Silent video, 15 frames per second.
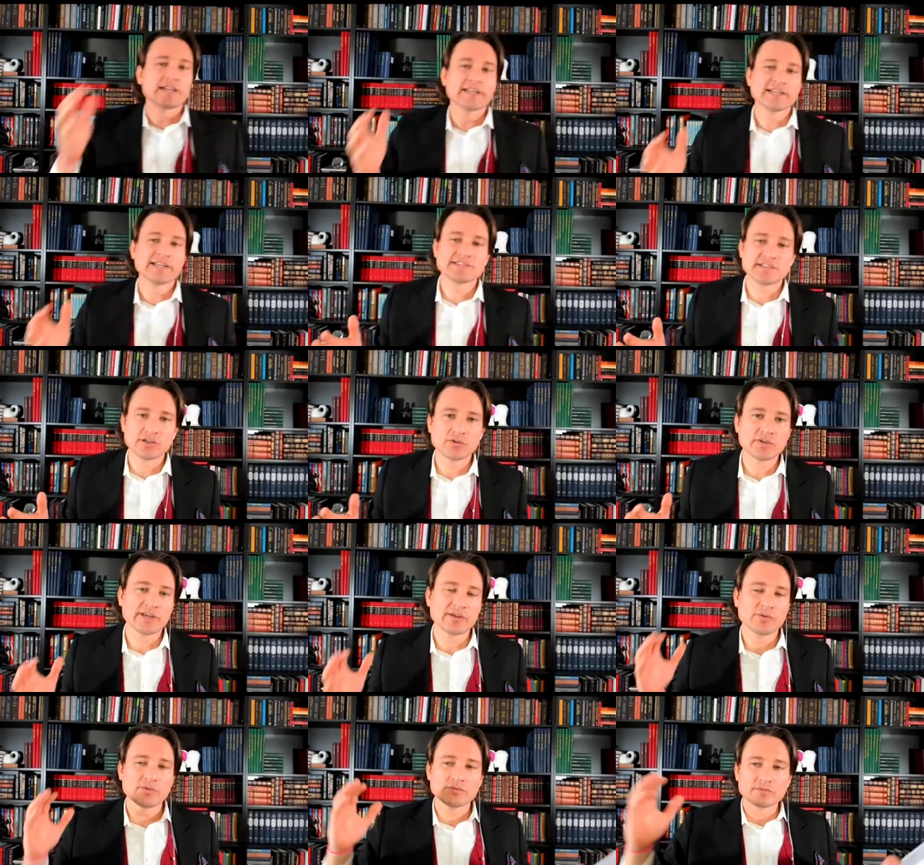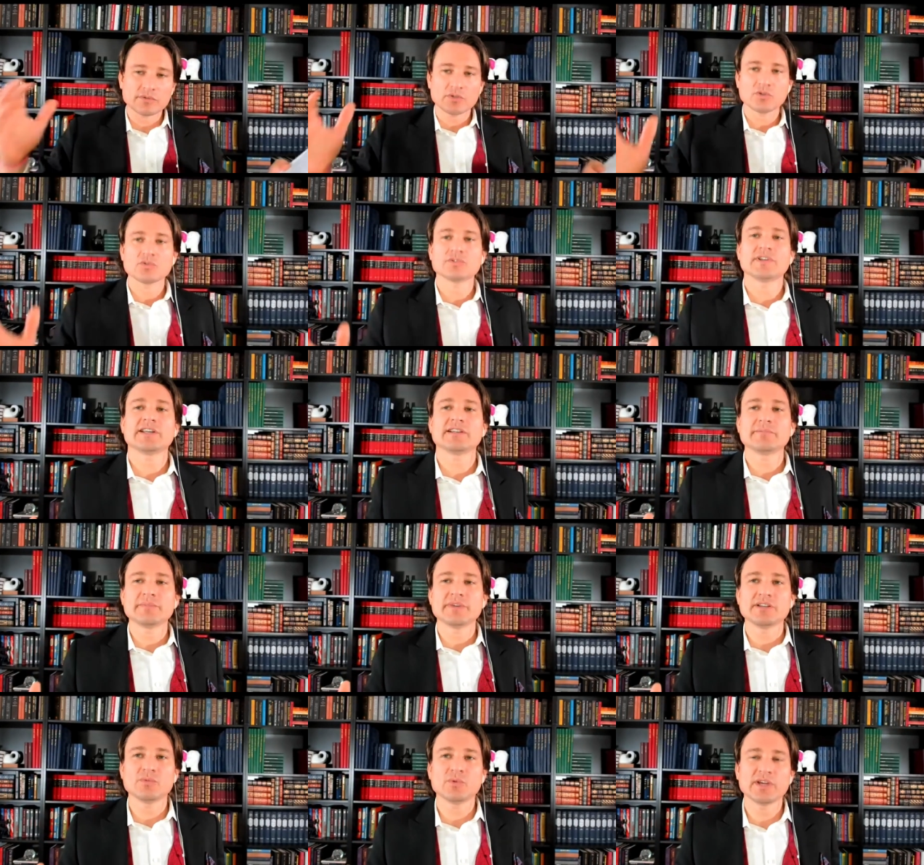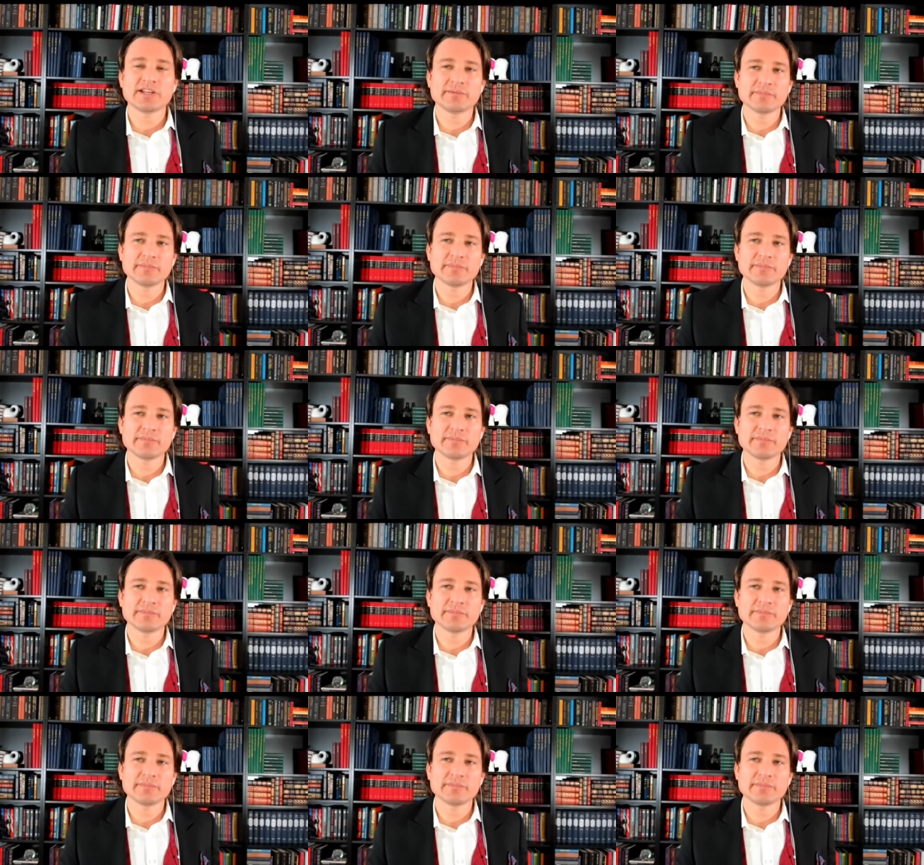I guess okay. Hold on a minute. Wait a